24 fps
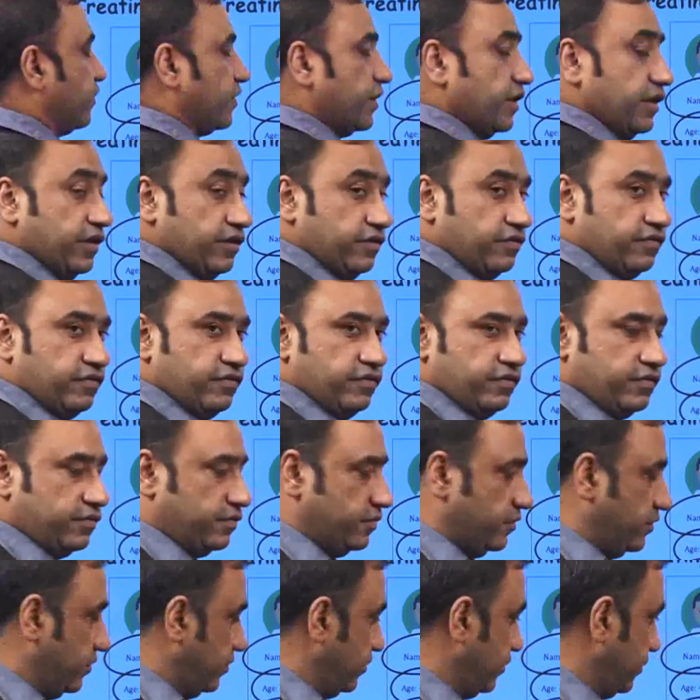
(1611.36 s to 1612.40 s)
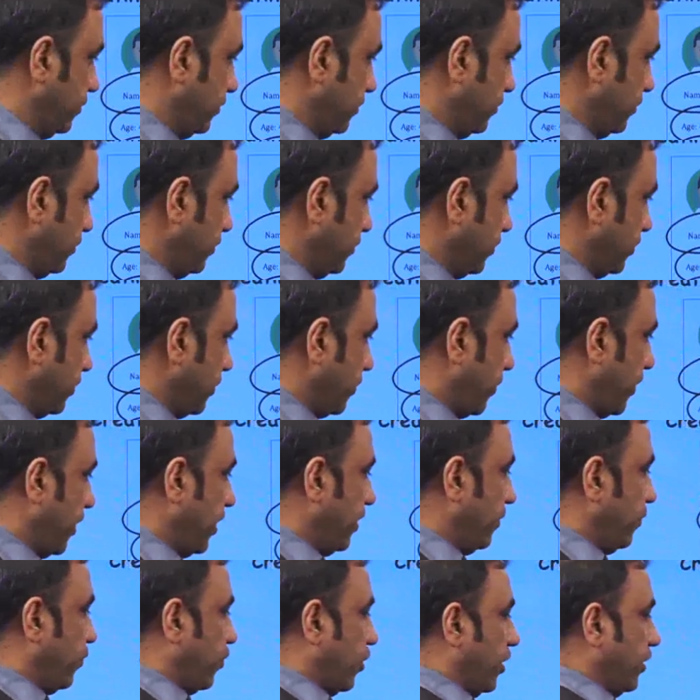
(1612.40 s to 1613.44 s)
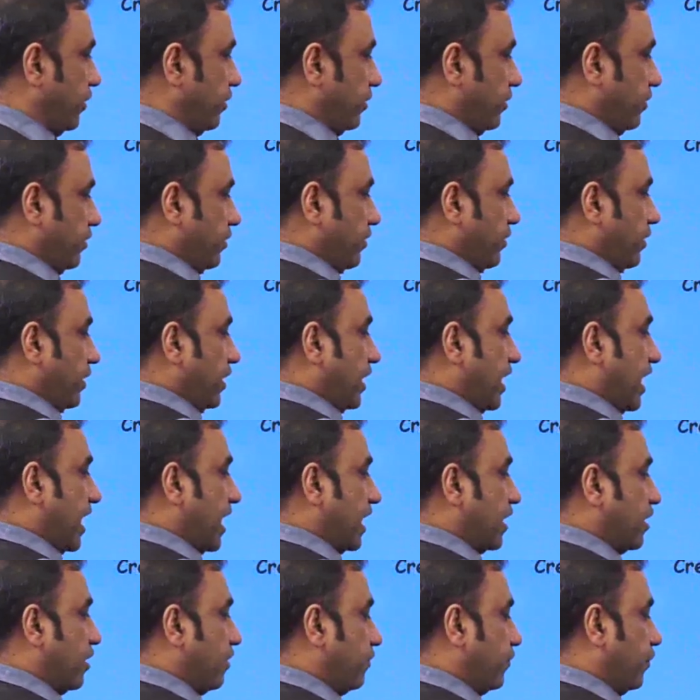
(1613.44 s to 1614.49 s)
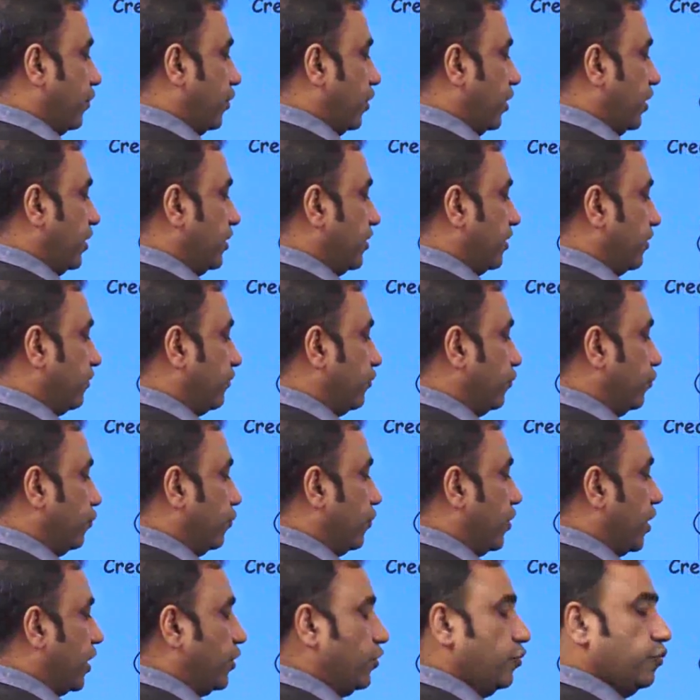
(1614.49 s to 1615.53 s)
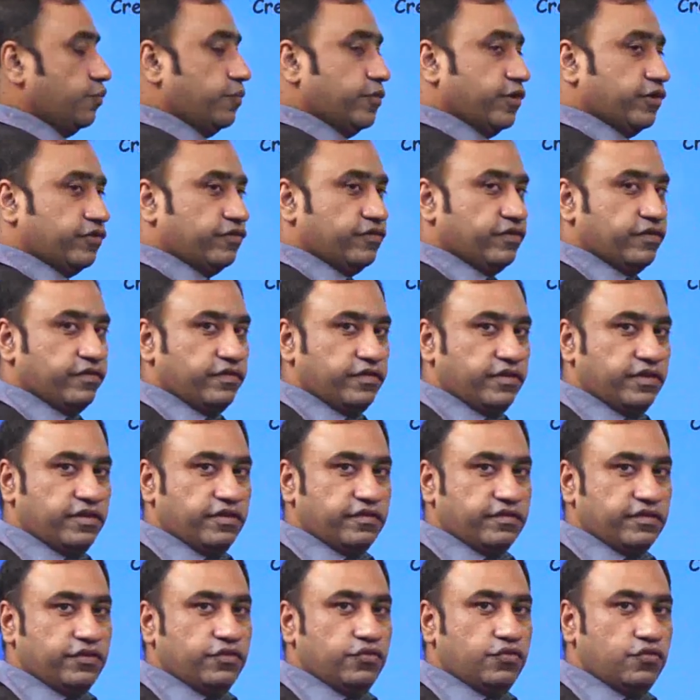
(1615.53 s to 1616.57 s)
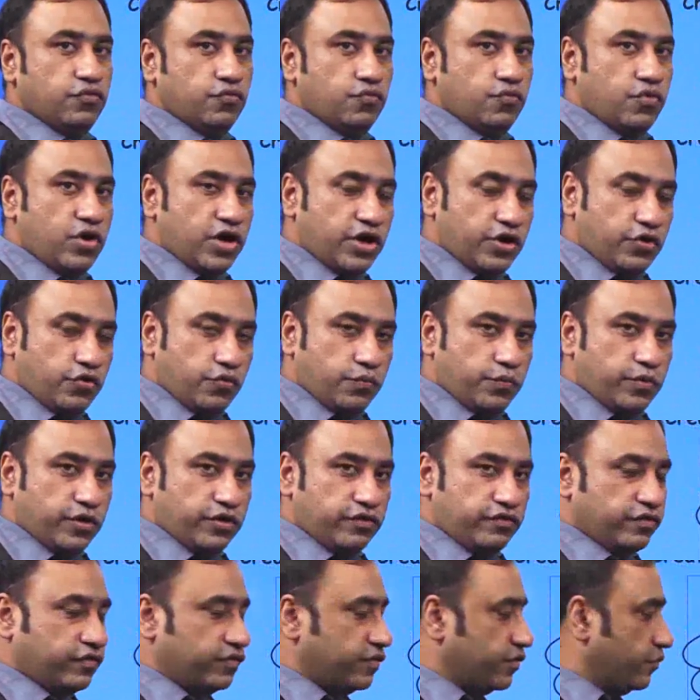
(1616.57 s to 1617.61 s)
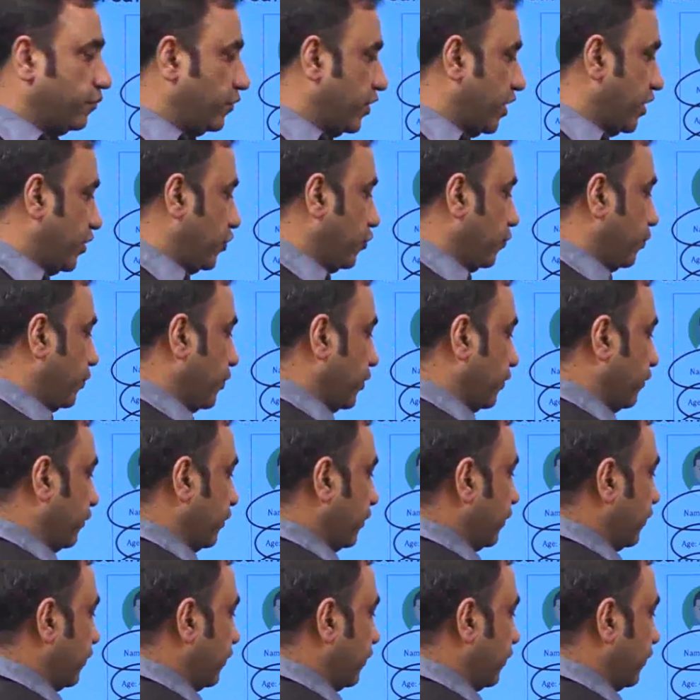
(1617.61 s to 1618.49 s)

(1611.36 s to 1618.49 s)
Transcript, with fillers: kids. Pain point, lack of knowledge as to what to purchase. He doesn't know what to purchase and where to purchase,